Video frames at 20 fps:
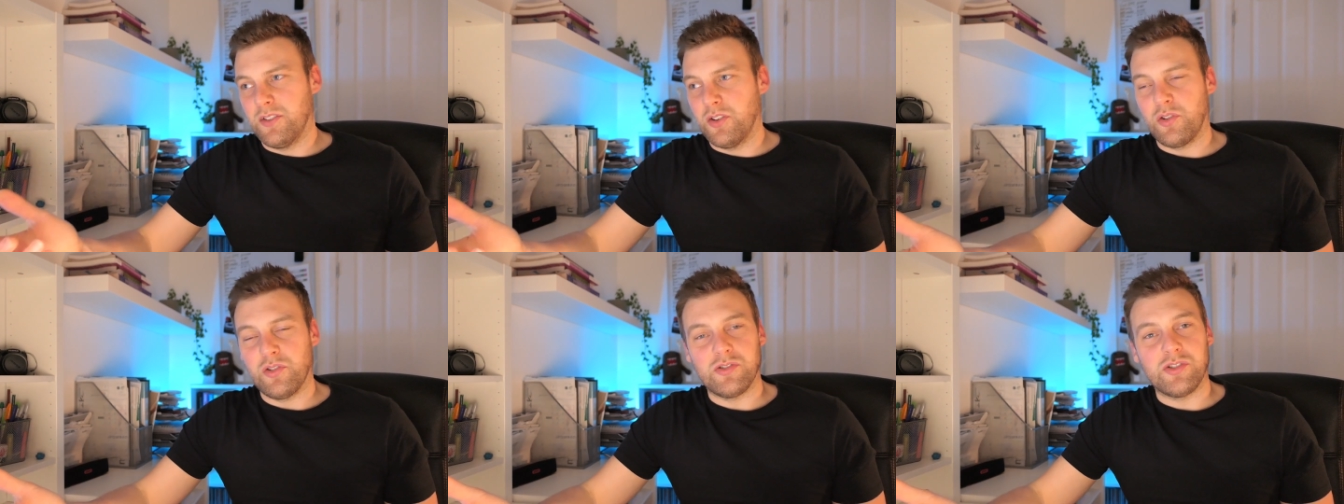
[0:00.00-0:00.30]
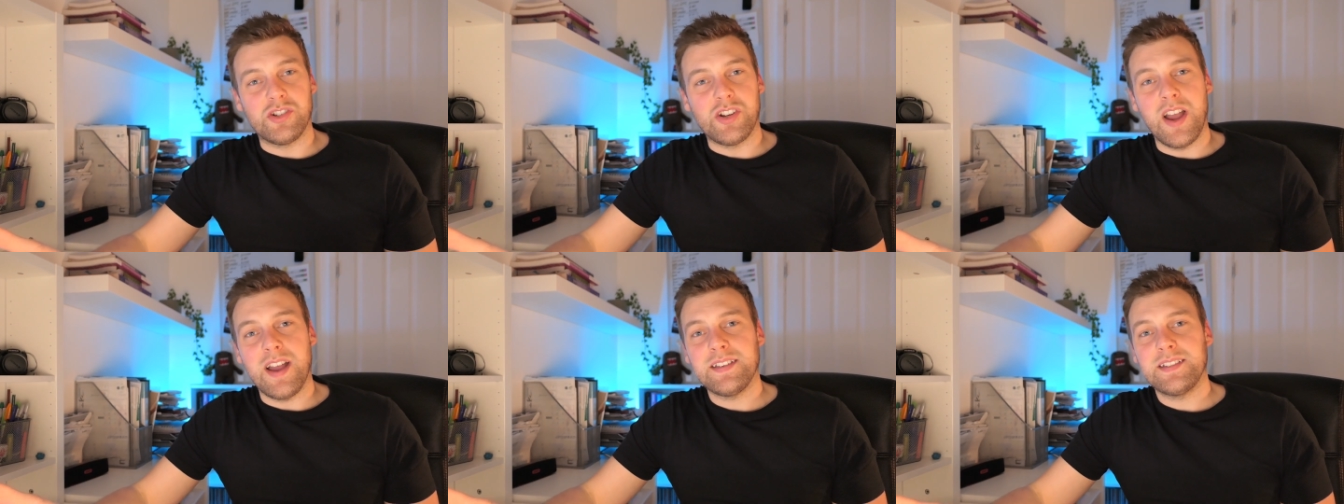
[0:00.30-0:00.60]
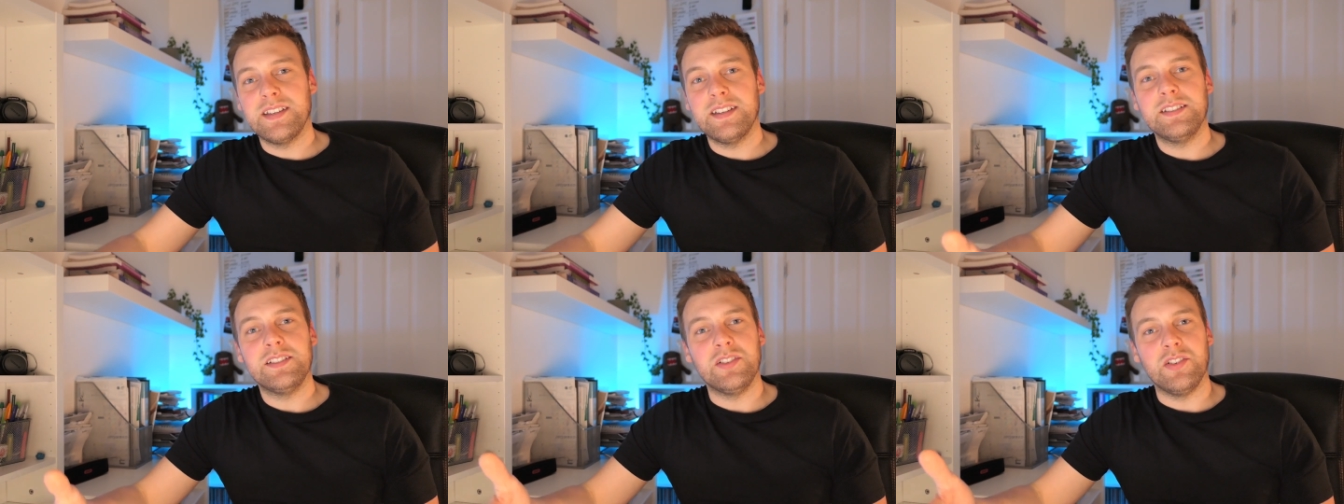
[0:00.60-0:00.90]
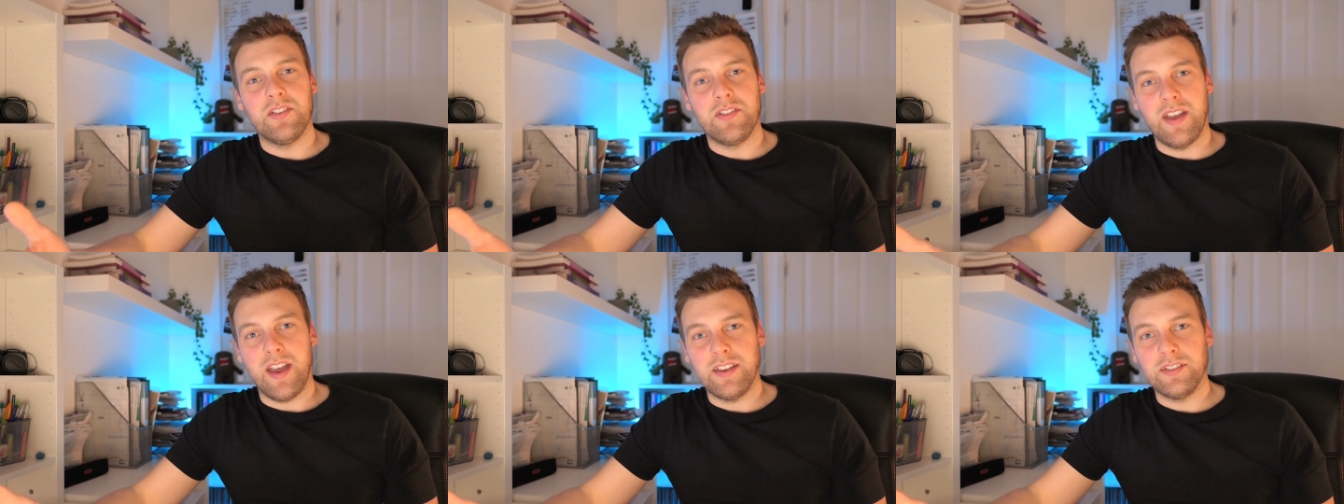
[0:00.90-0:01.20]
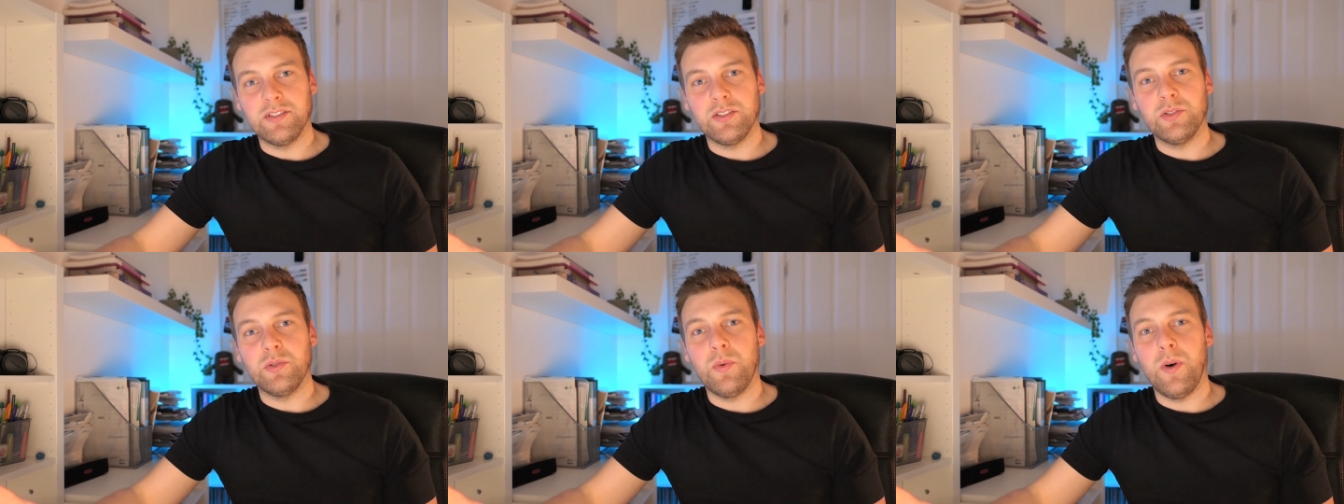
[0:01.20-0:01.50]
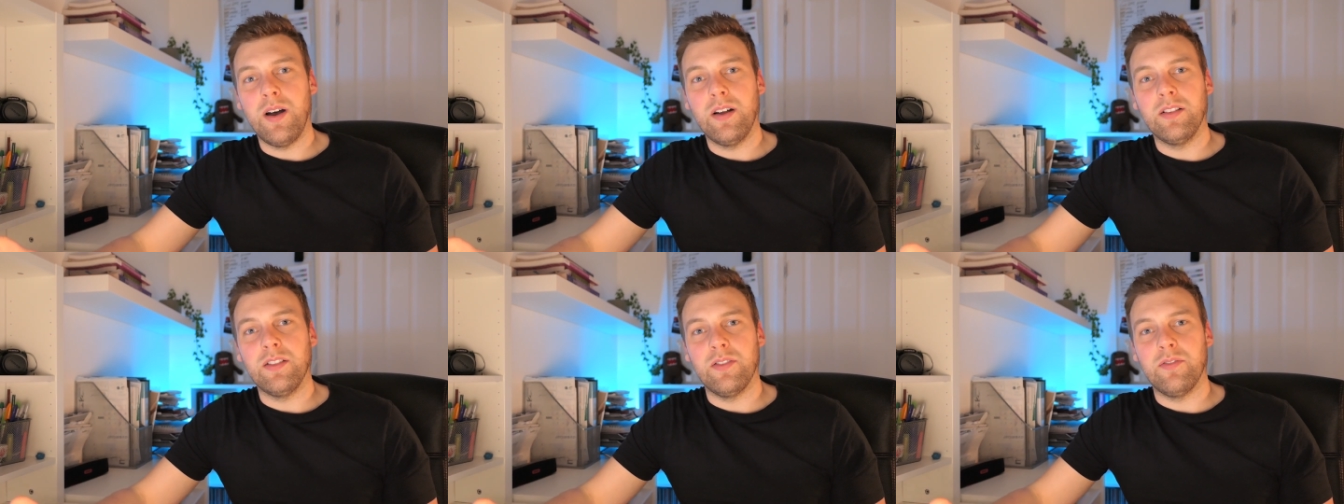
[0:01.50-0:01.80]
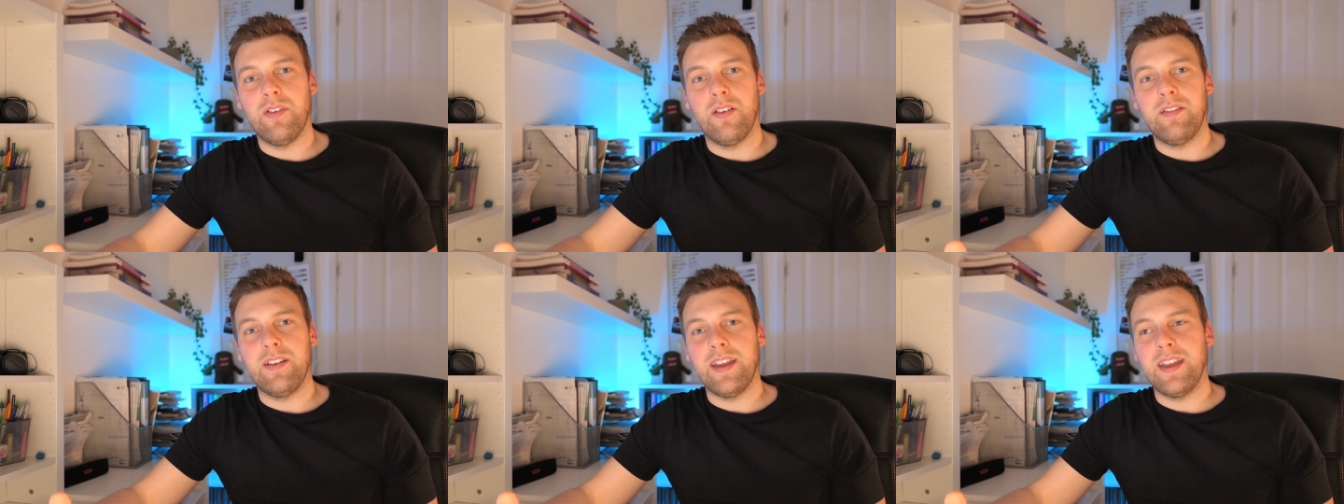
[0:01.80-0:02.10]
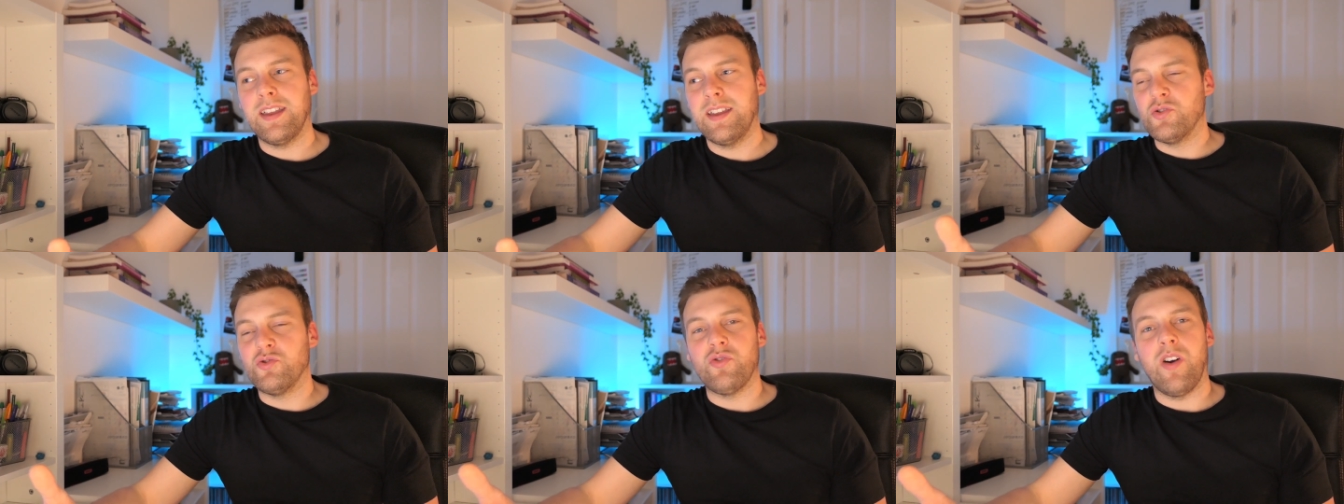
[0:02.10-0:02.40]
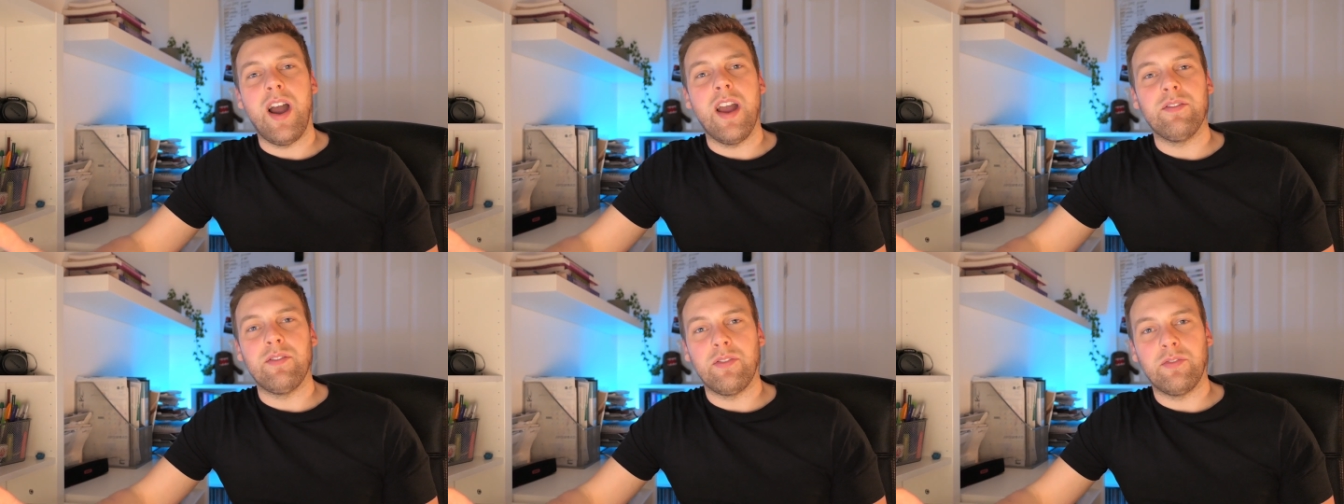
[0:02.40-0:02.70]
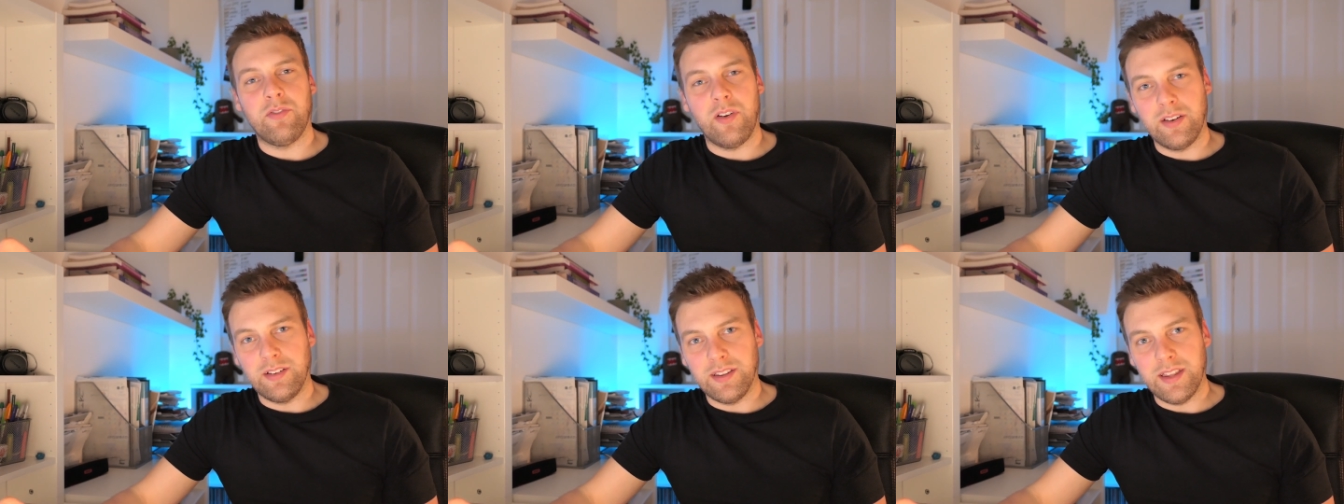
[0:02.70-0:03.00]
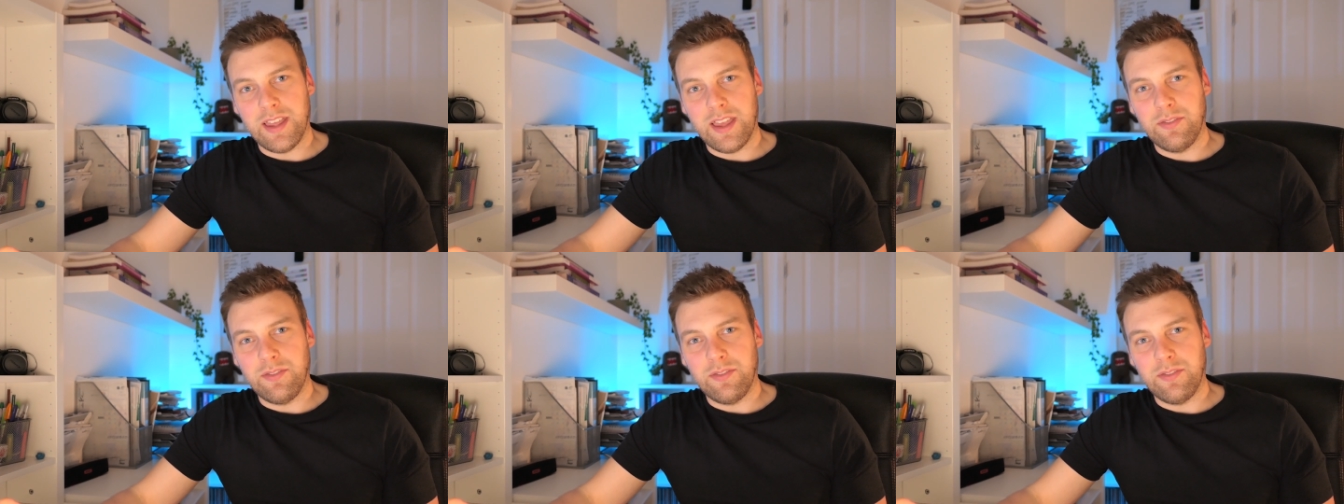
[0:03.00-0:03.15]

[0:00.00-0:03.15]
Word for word: They're good chassis, you know, they handle well, they're very driver friendly,